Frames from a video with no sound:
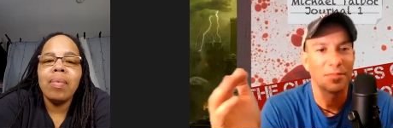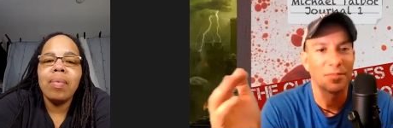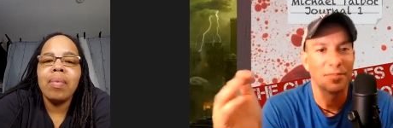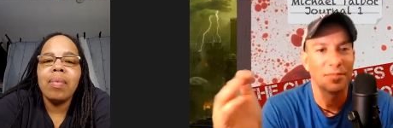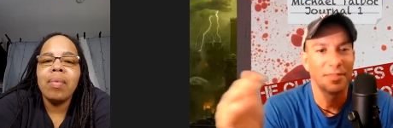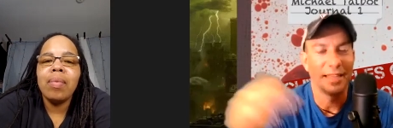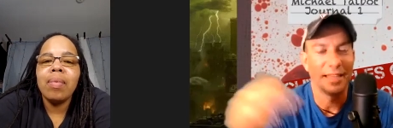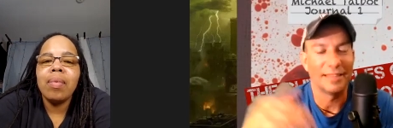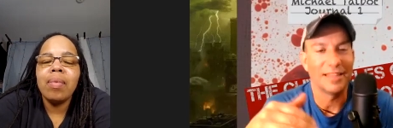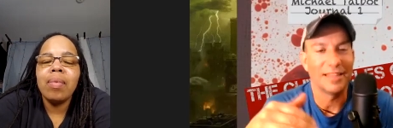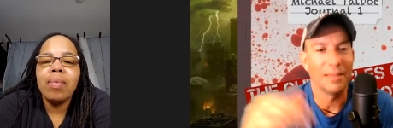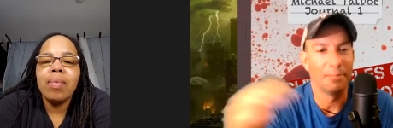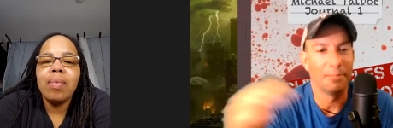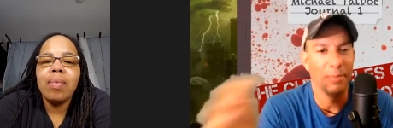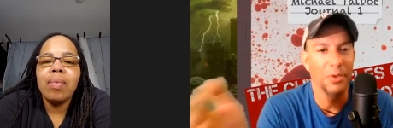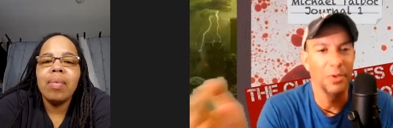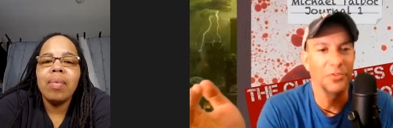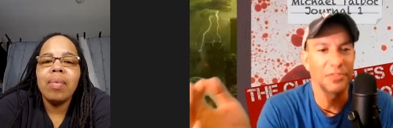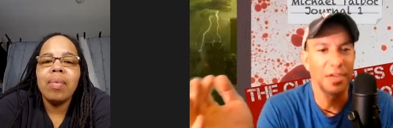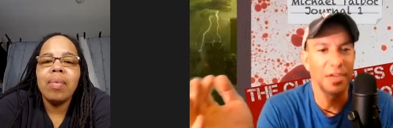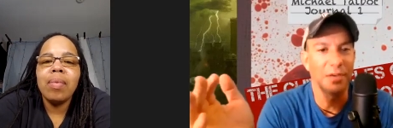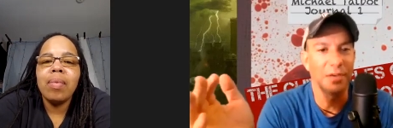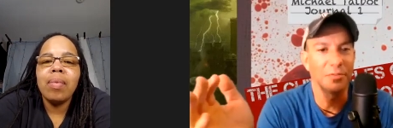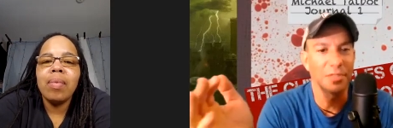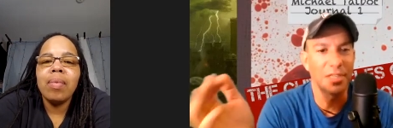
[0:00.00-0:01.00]
Speaker 1: that they
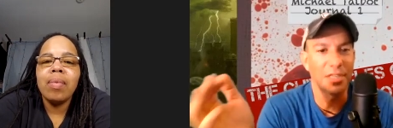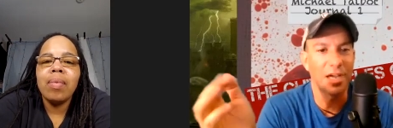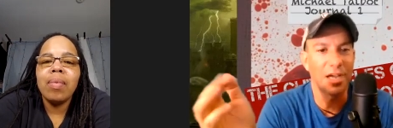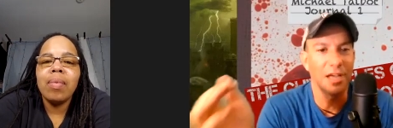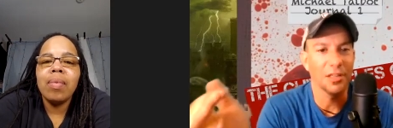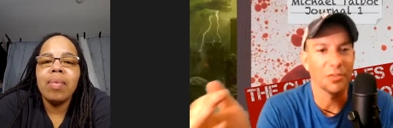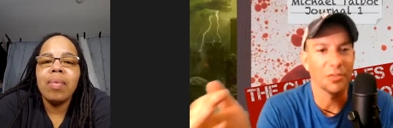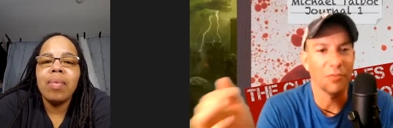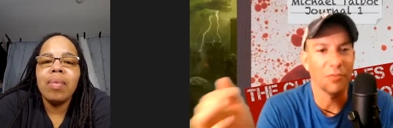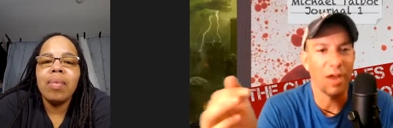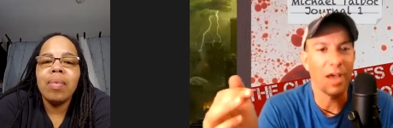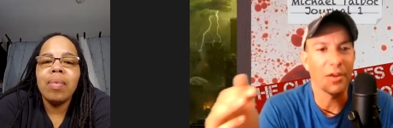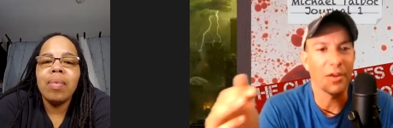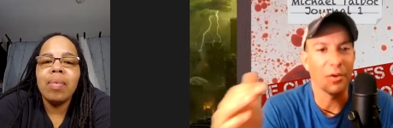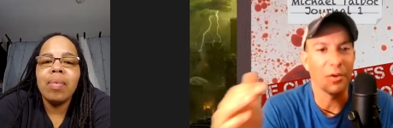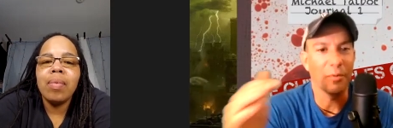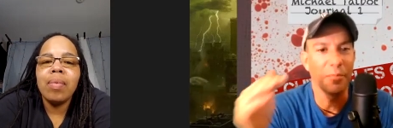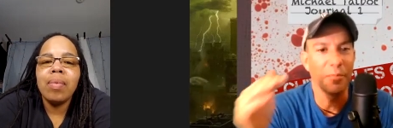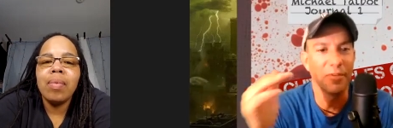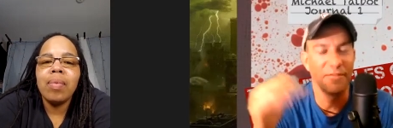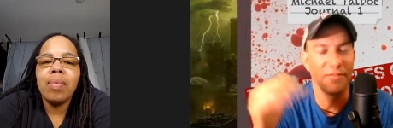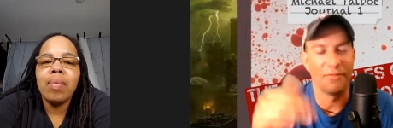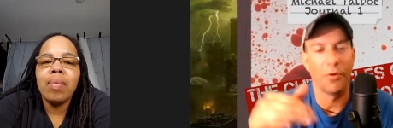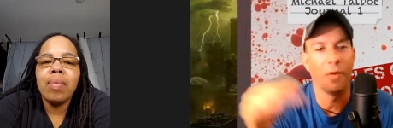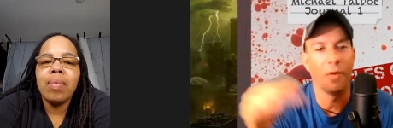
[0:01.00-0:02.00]
built out in Colorado
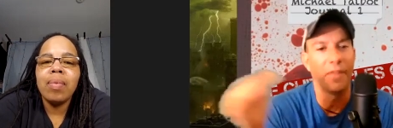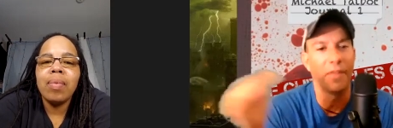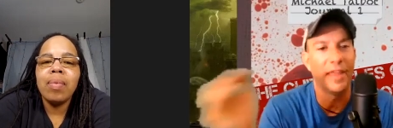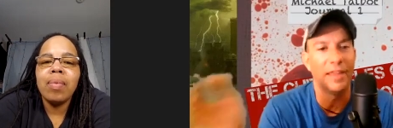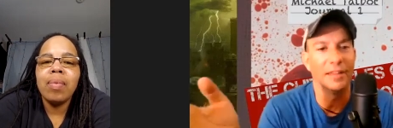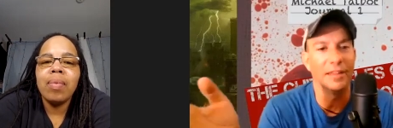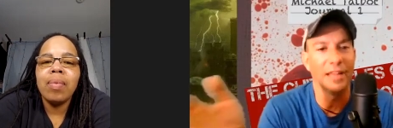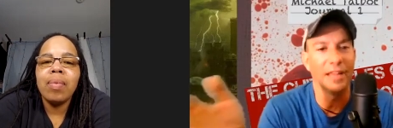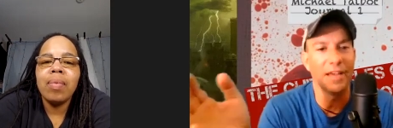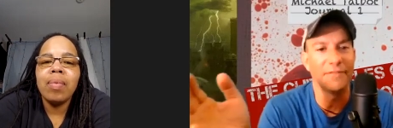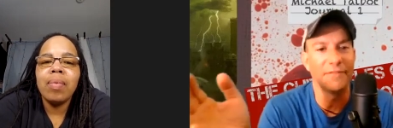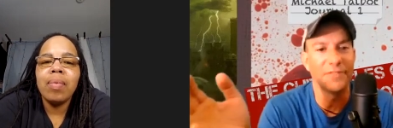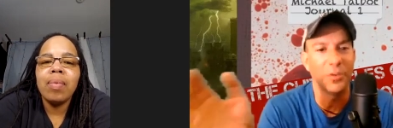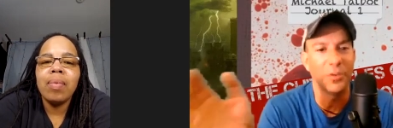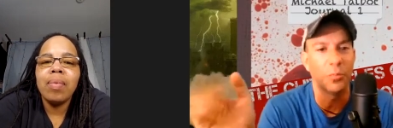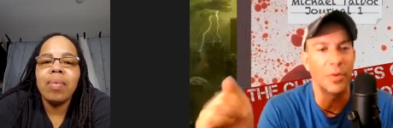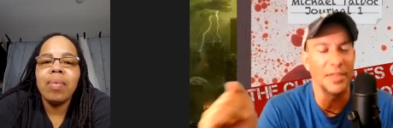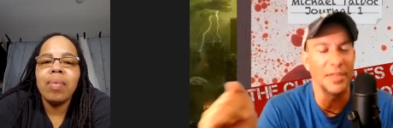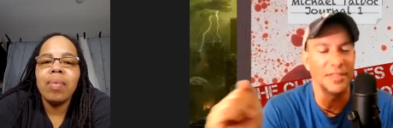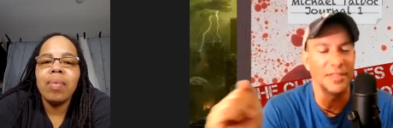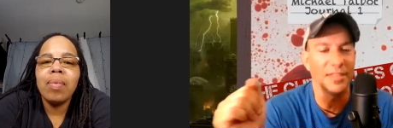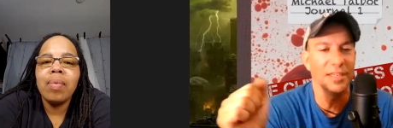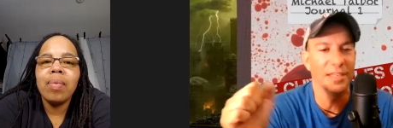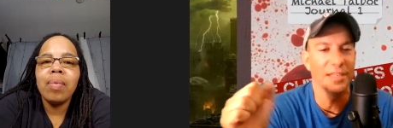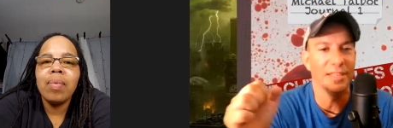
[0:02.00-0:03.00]
before they left and
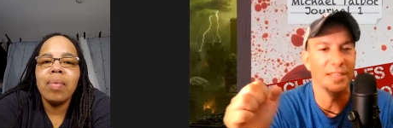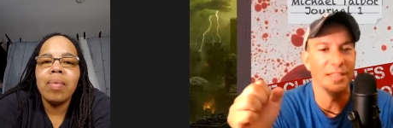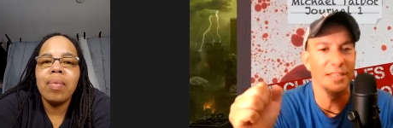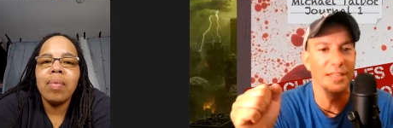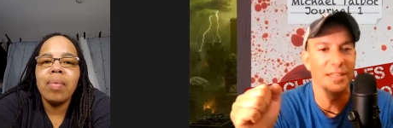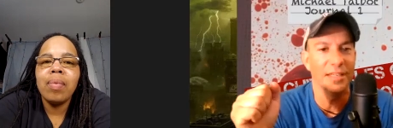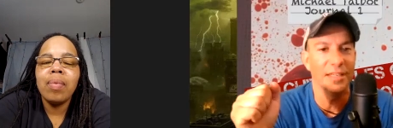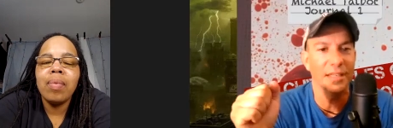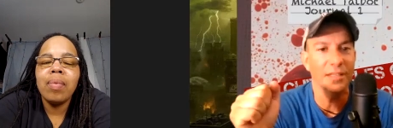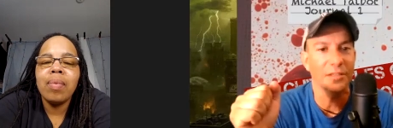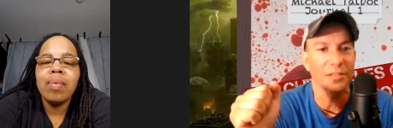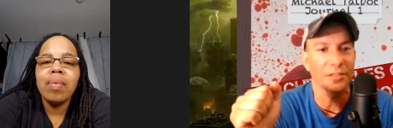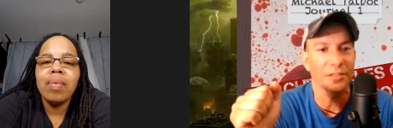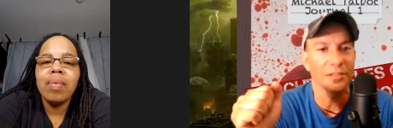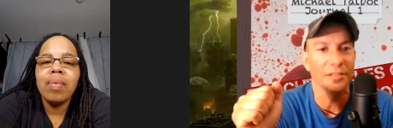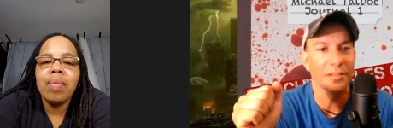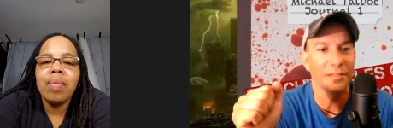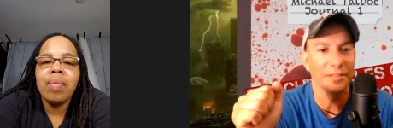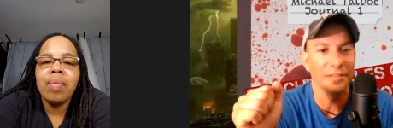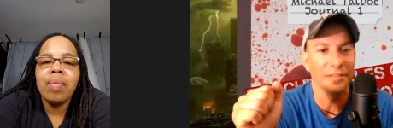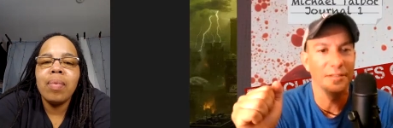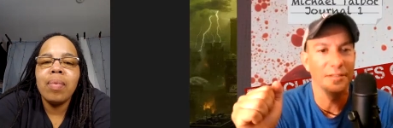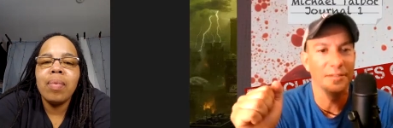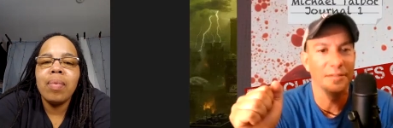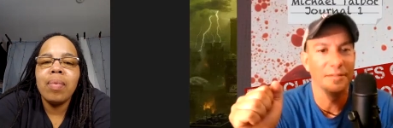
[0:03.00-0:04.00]
went to Indian Hill.
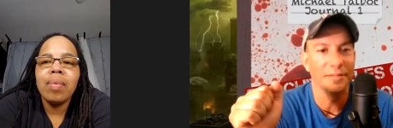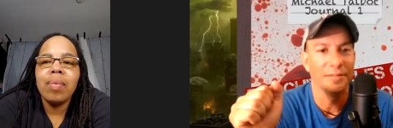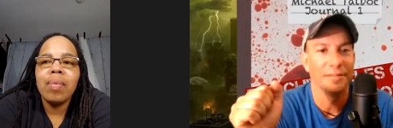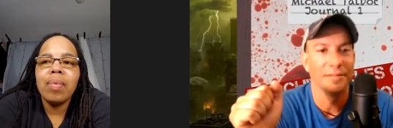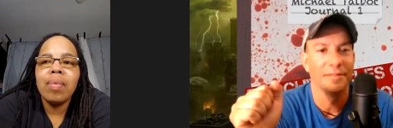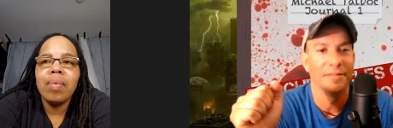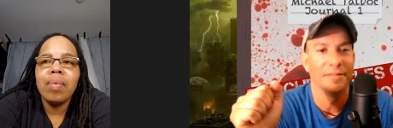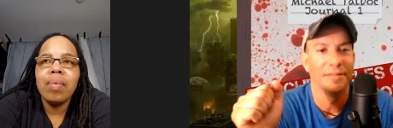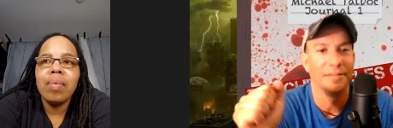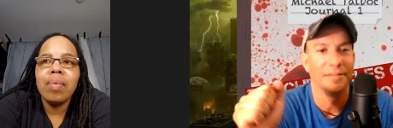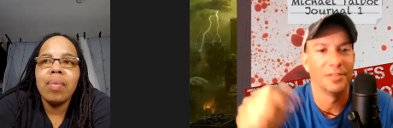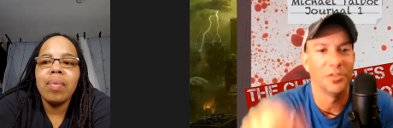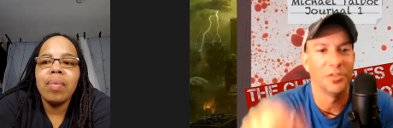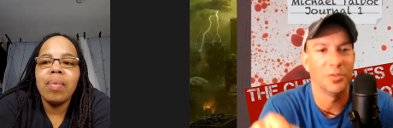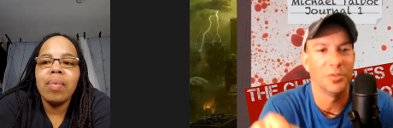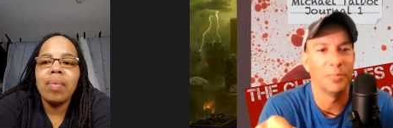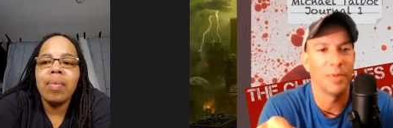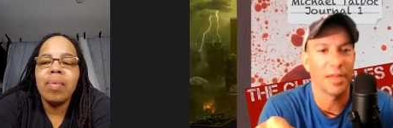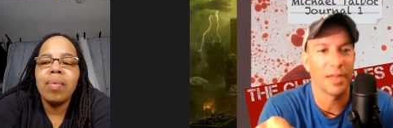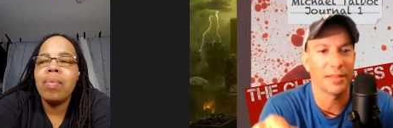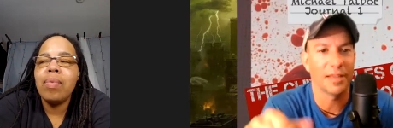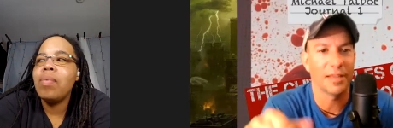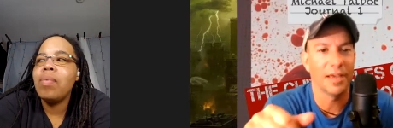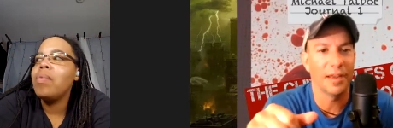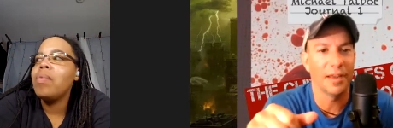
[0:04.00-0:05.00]
Did you
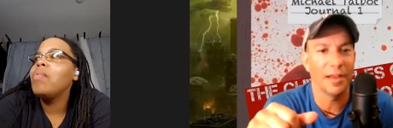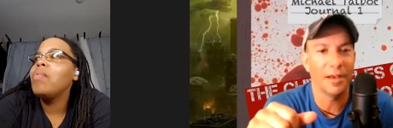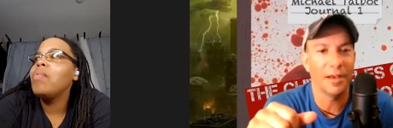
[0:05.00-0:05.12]
pick that